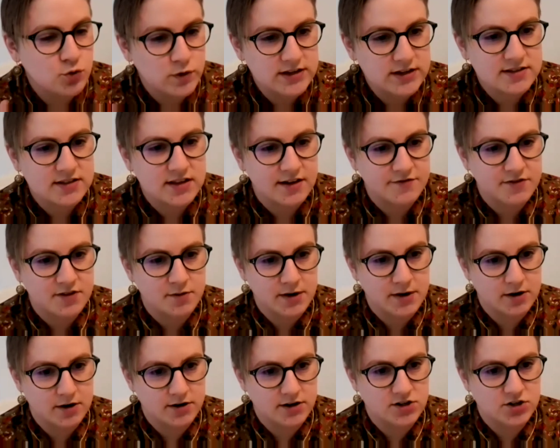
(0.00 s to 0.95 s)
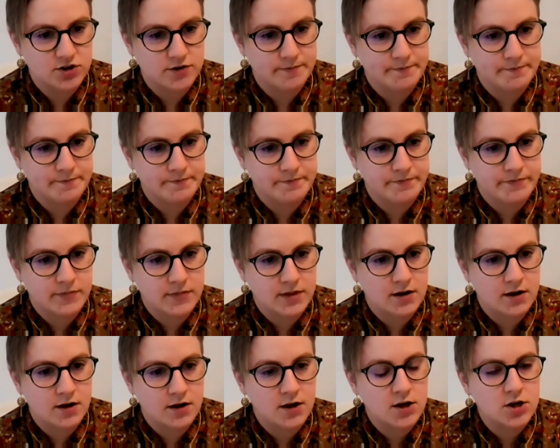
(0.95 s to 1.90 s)
weeks left the marriage.
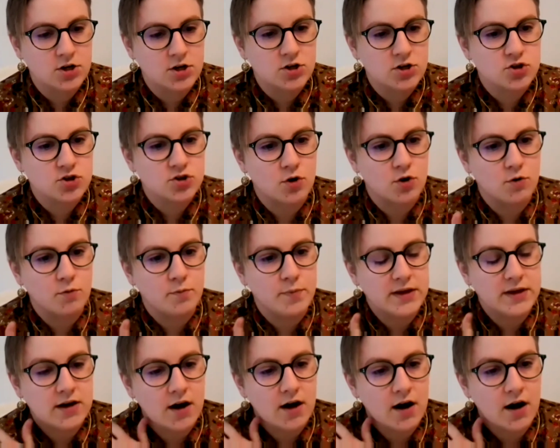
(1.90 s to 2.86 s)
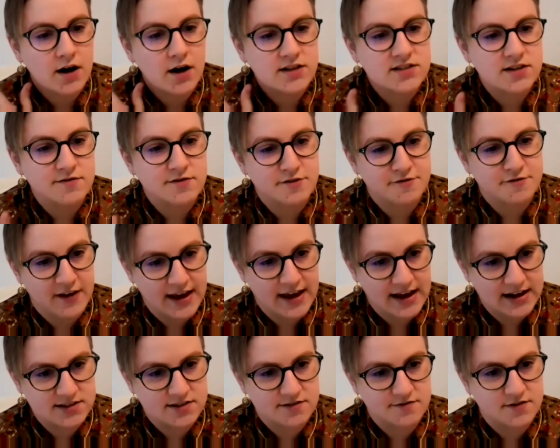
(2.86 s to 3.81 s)
So because of the
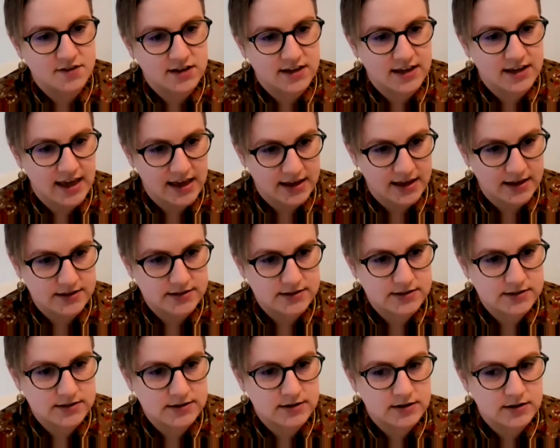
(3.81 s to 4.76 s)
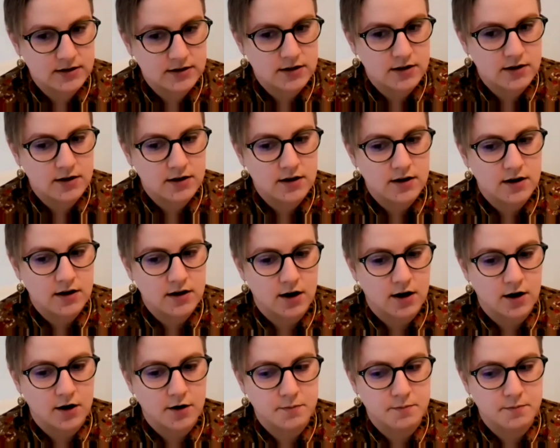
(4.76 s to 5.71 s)
facts of the case,
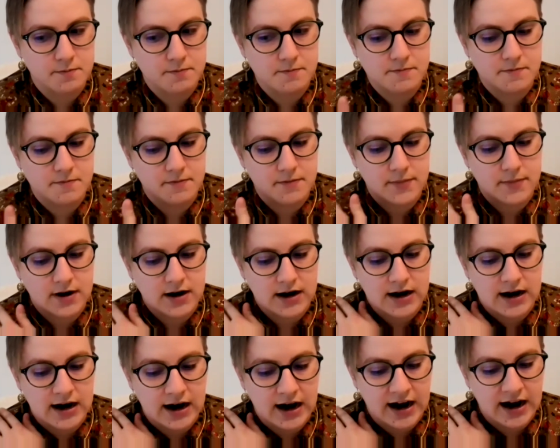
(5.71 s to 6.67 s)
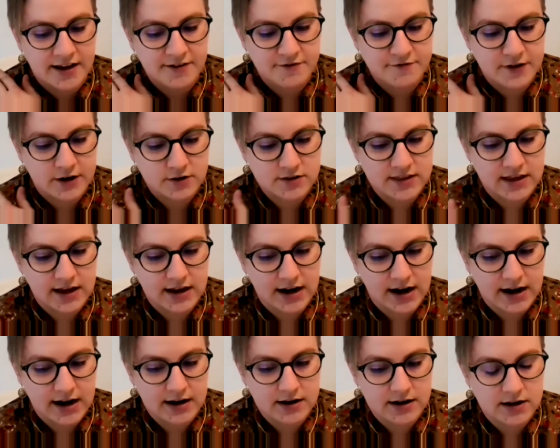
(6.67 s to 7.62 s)
I felt
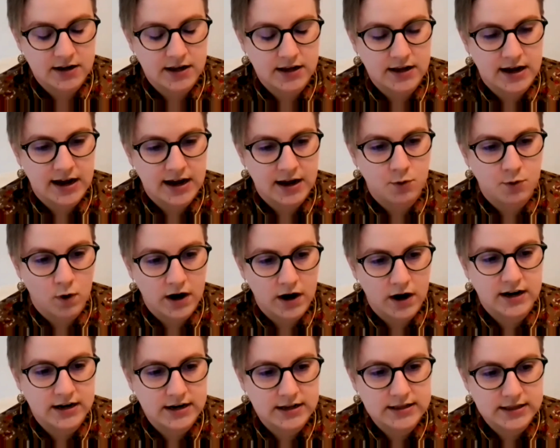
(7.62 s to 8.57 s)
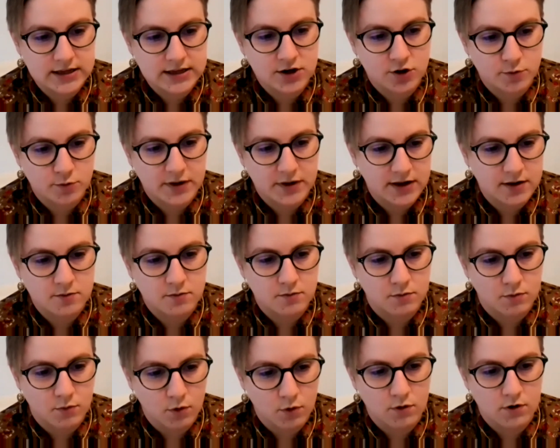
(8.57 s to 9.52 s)
that I wanted a little bit
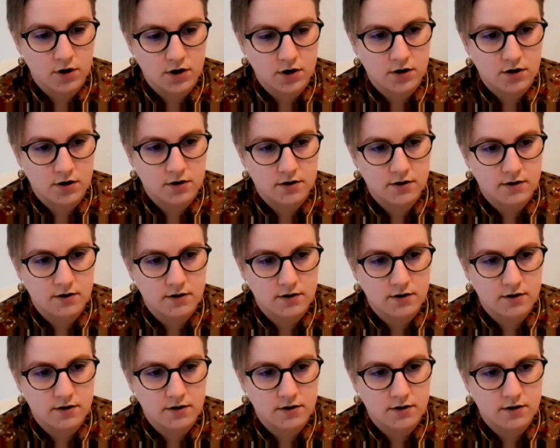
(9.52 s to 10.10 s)
more